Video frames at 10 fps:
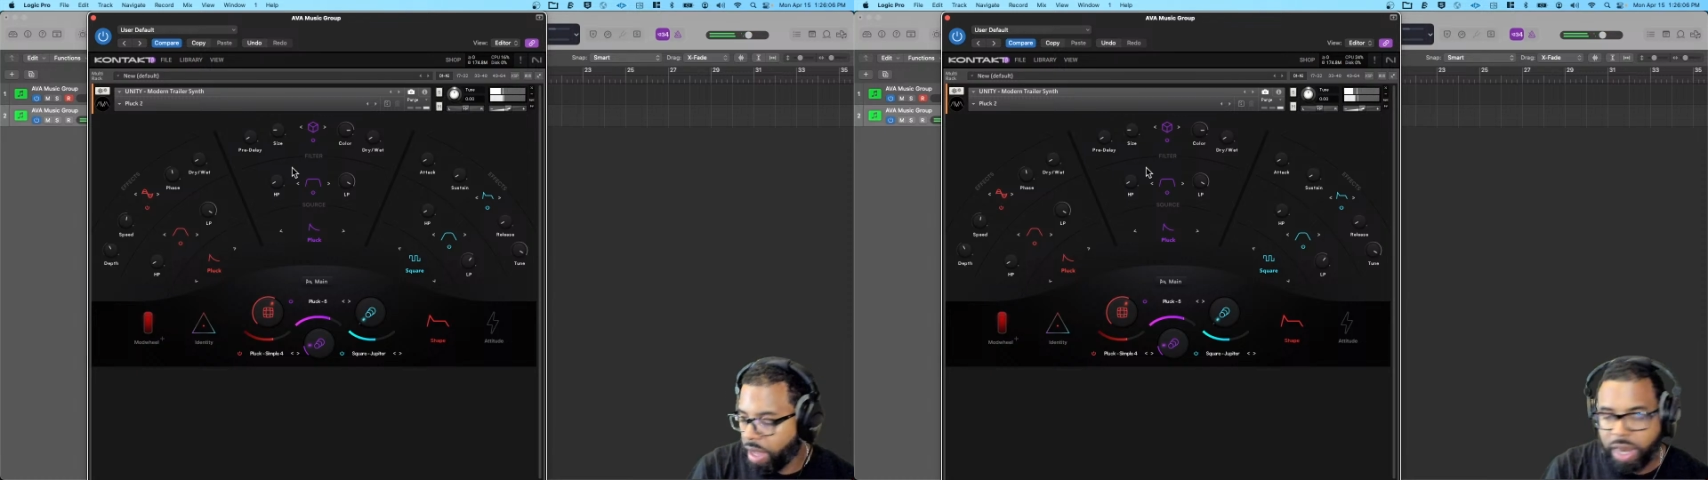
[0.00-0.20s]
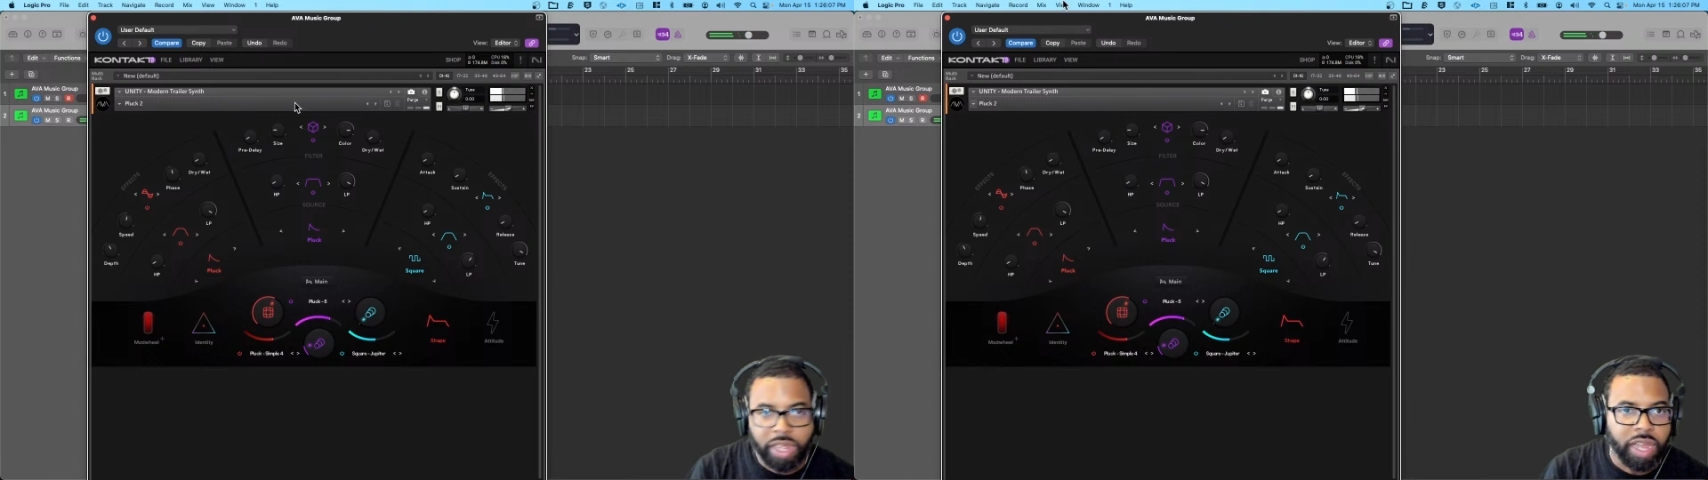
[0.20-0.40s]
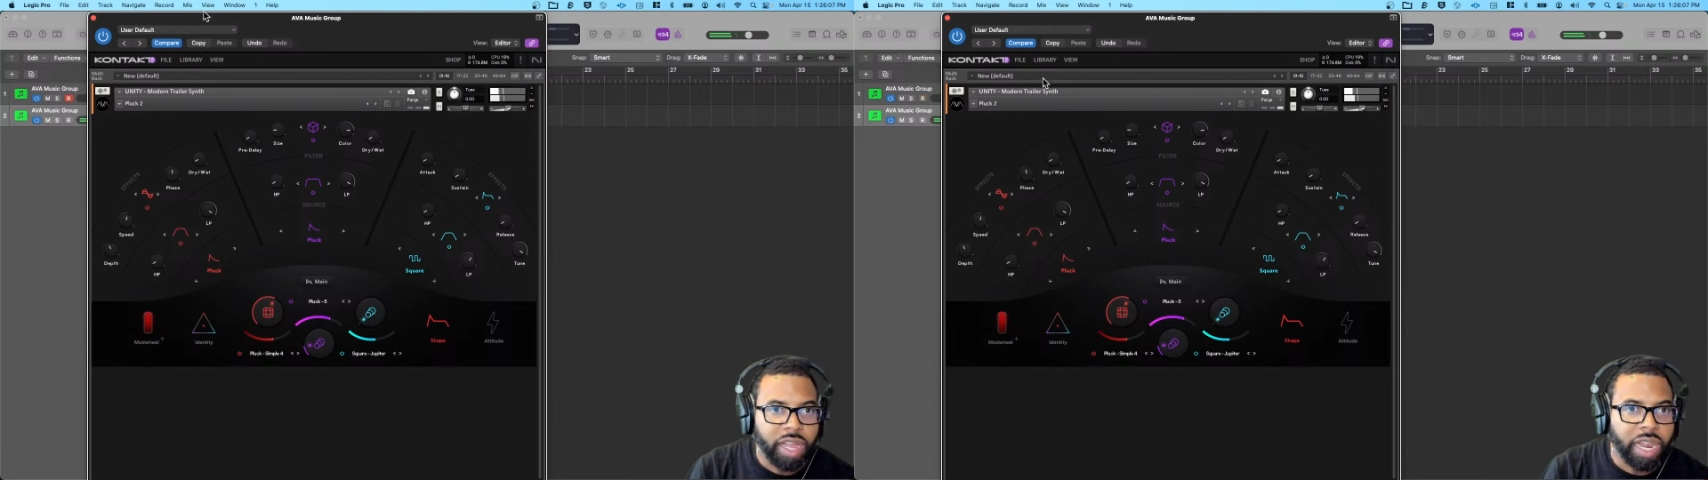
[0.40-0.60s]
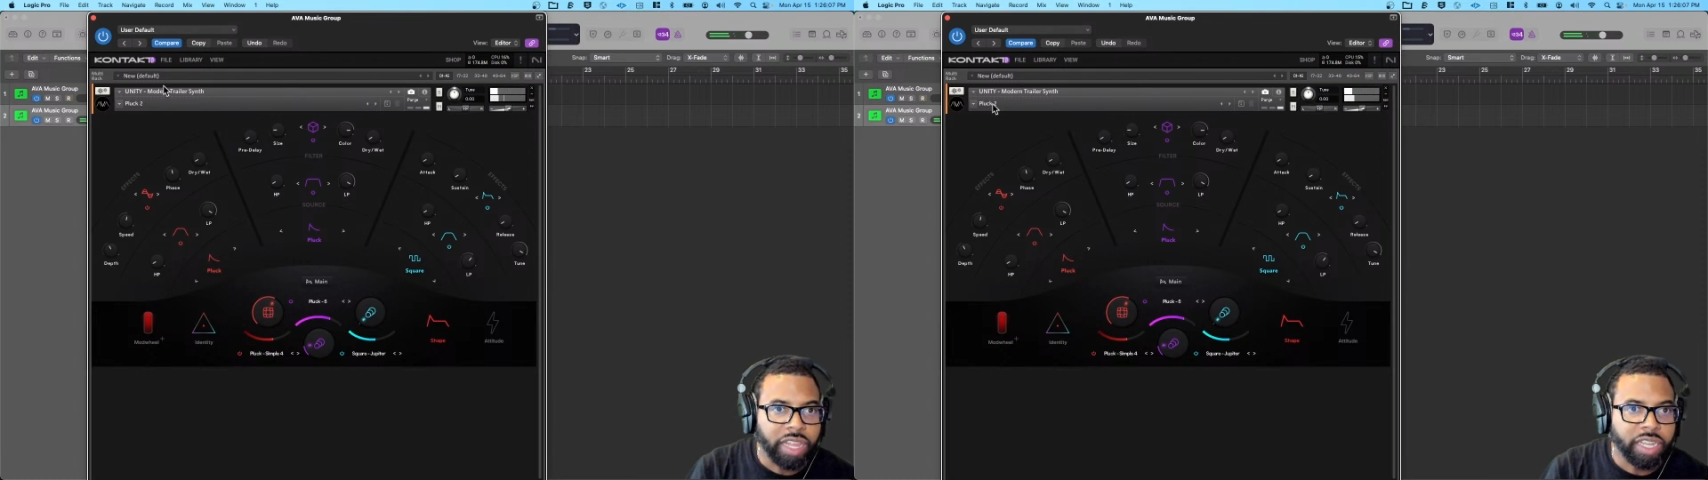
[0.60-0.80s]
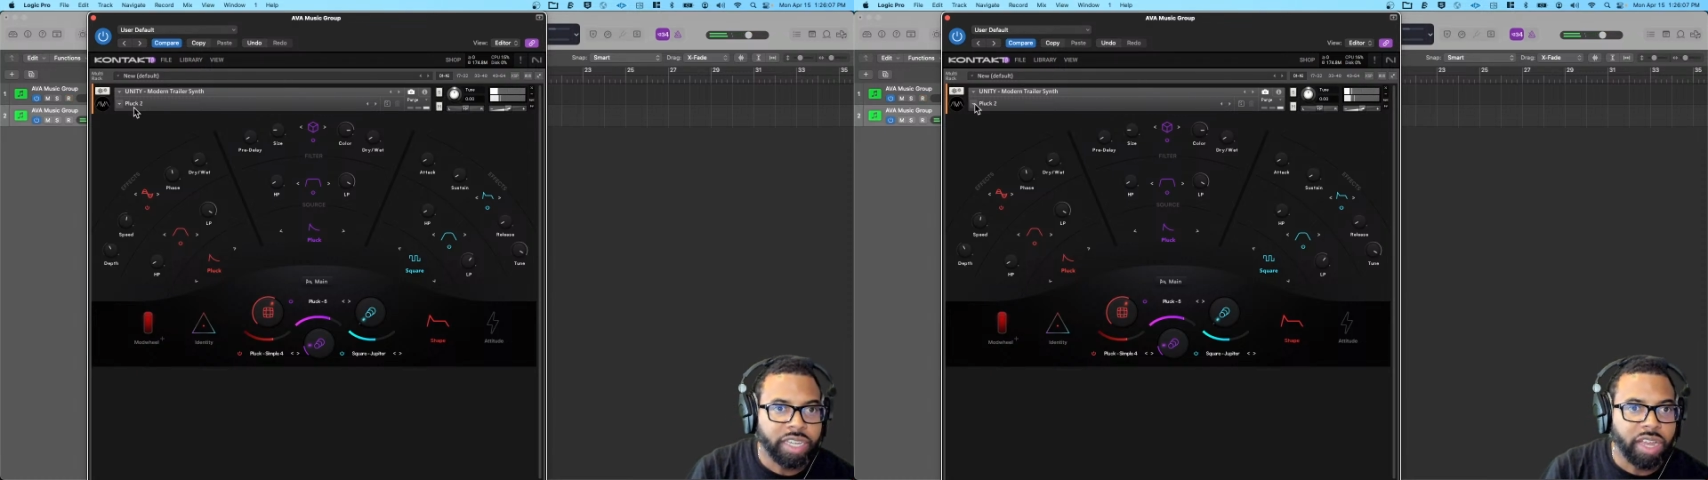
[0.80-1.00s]
Yeah, I
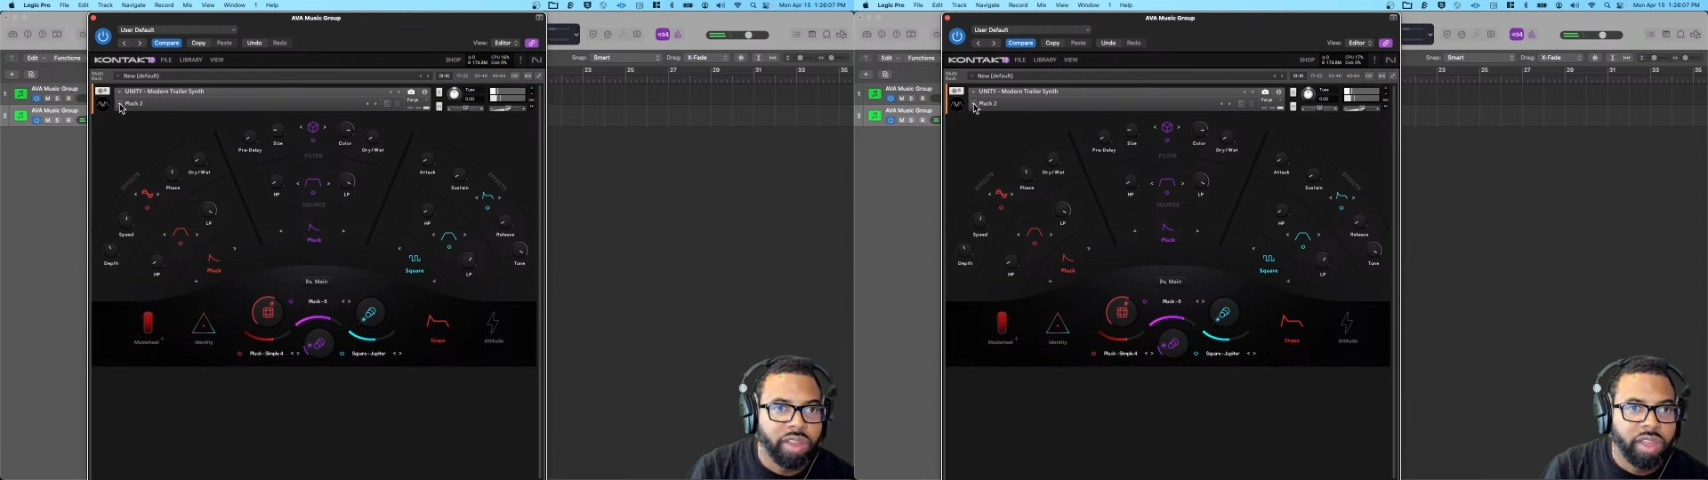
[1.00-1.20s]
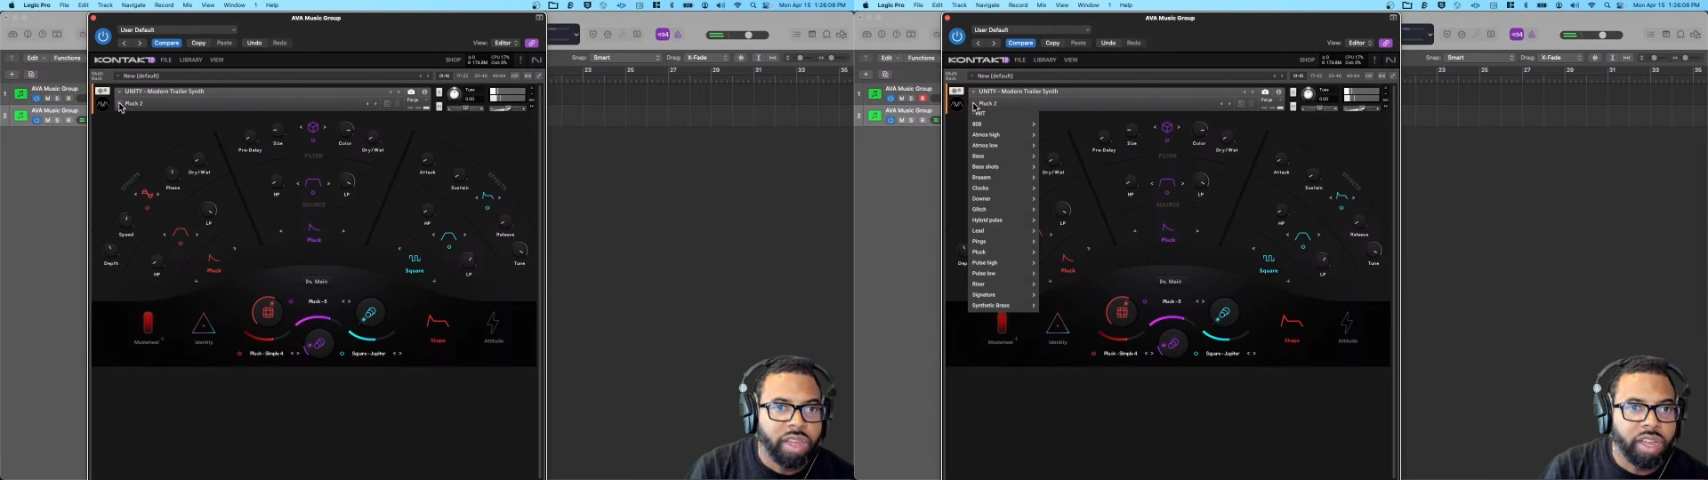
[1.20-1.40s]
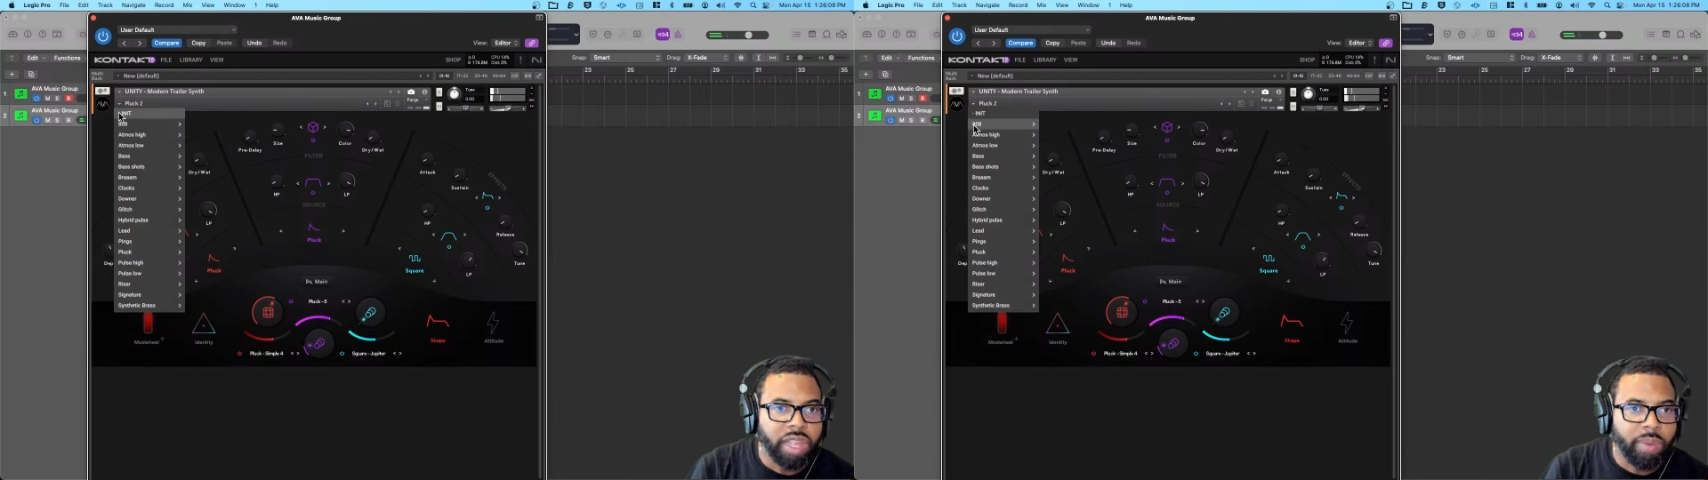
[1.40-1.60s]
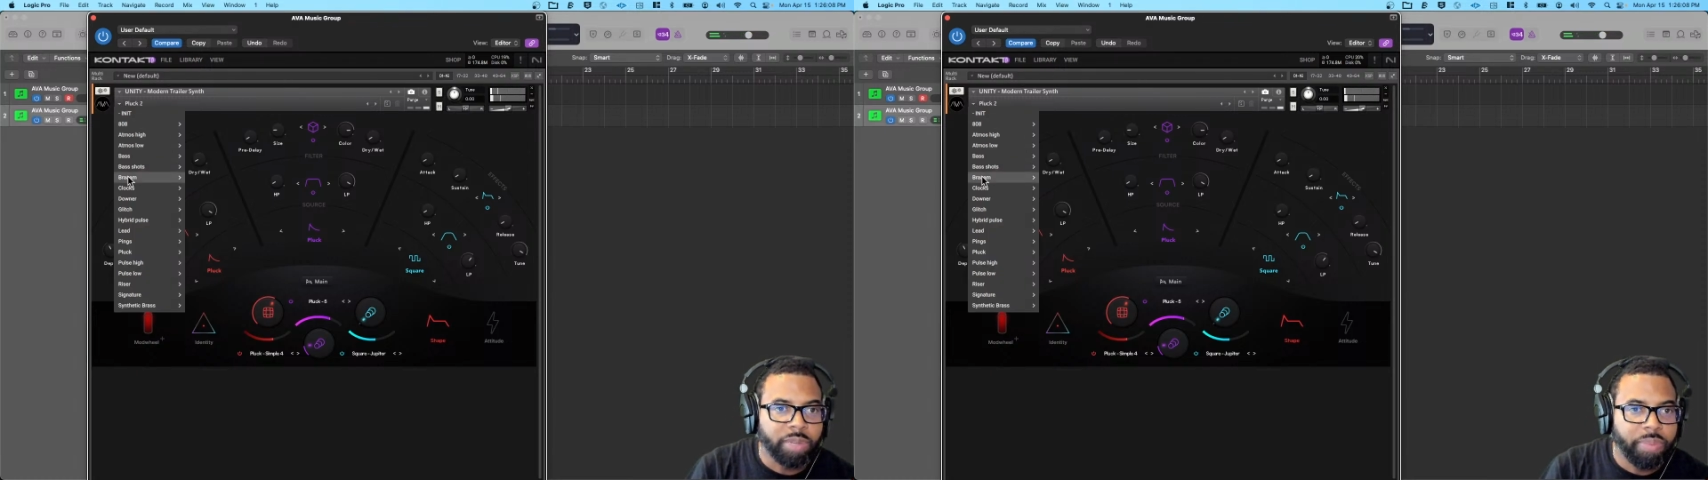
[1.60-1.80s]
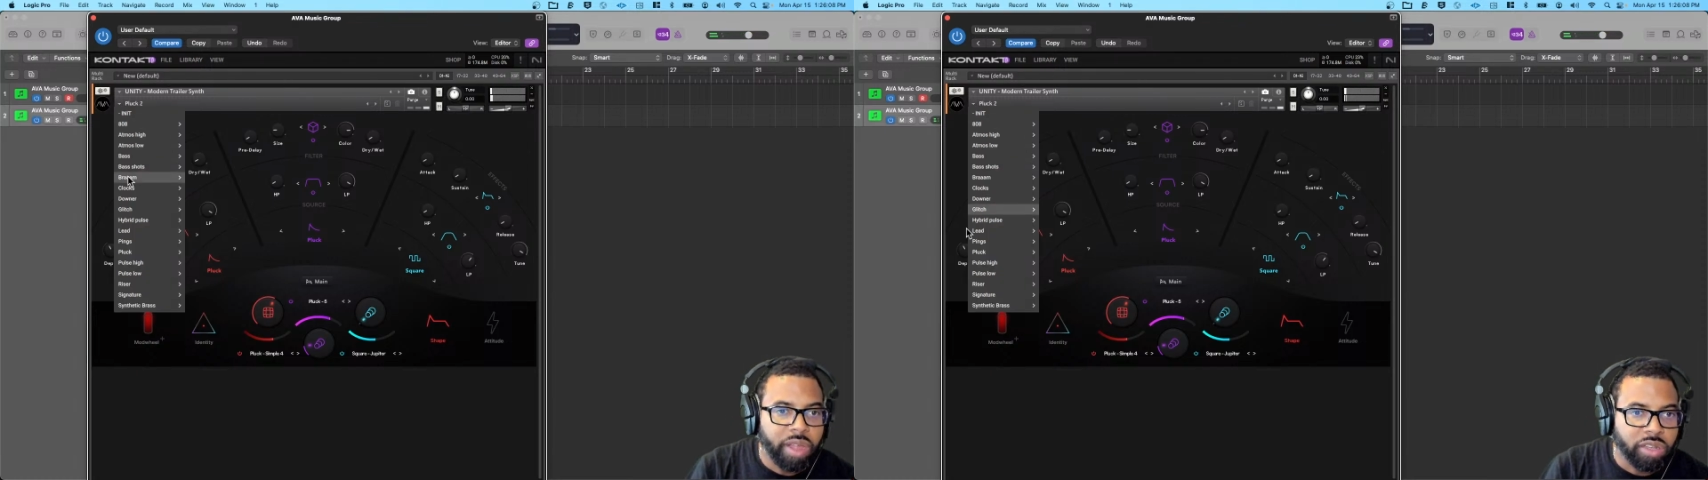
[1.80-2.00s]
like that sound. That
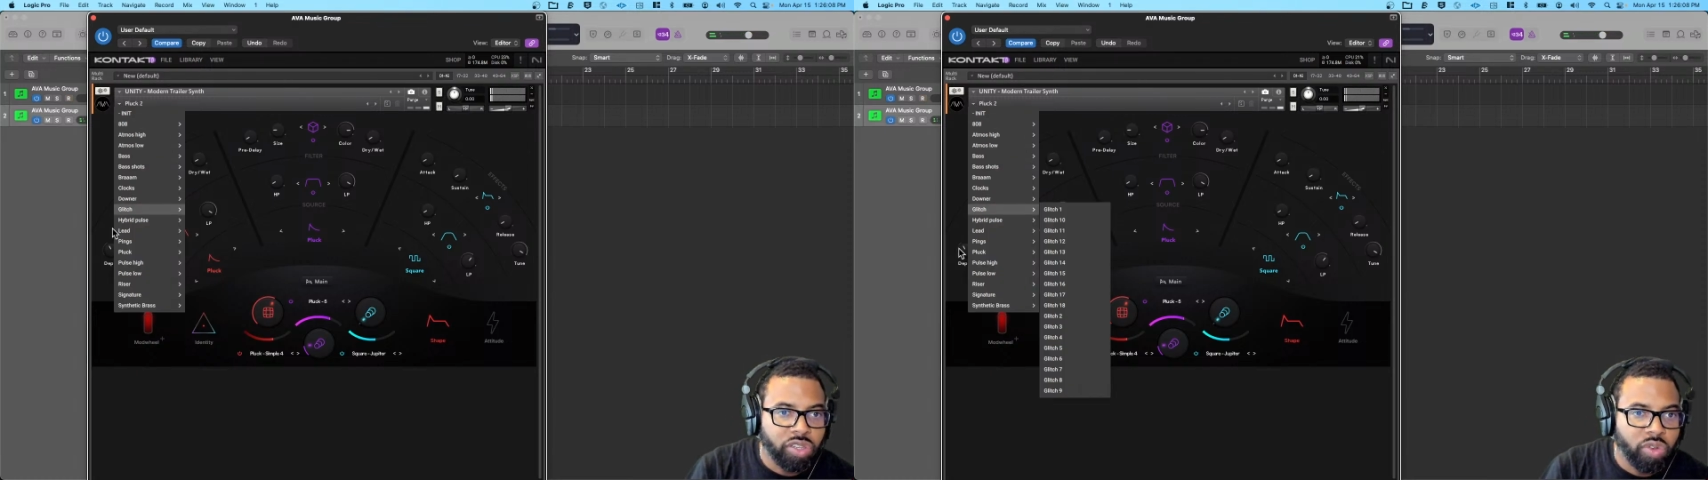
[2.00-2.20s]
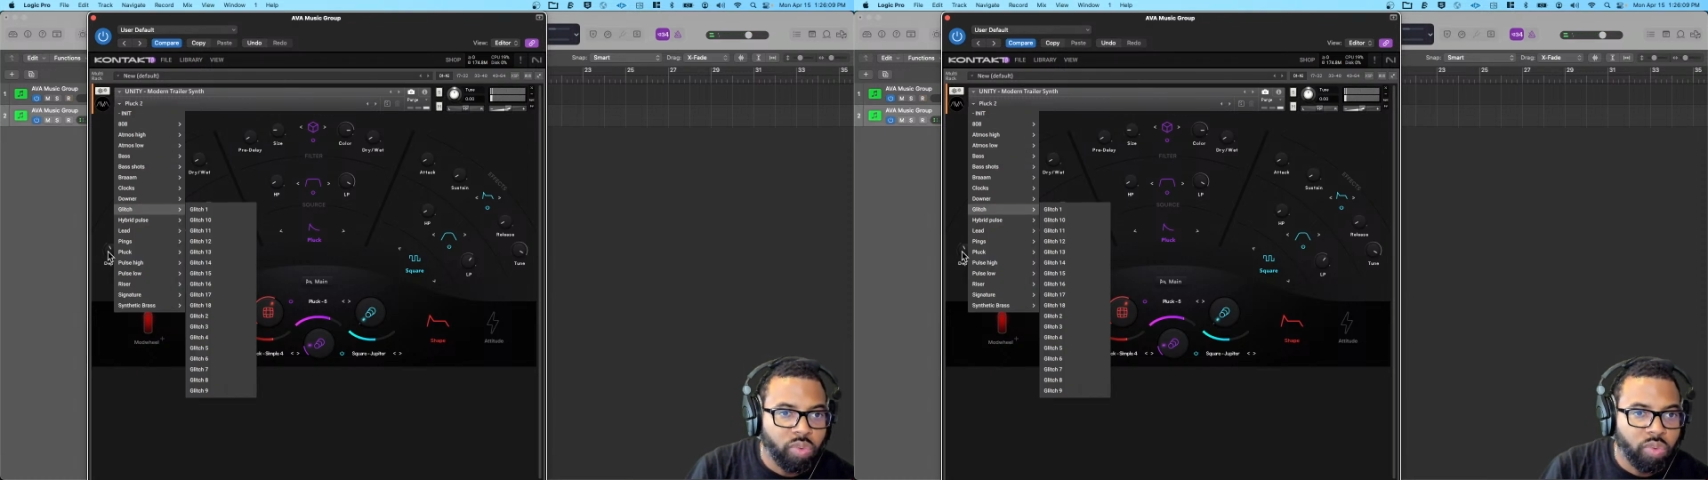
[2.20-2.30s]
was pluck 2.